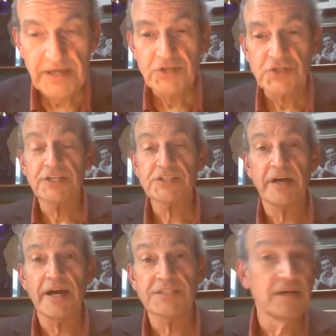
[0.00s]
She
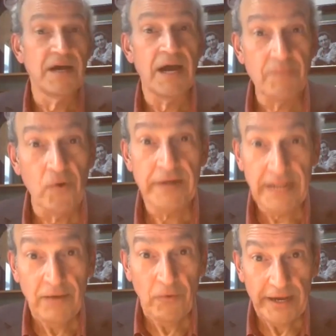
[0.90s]
decides, I'm going
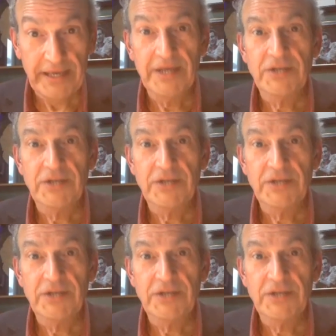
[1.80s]
anyway.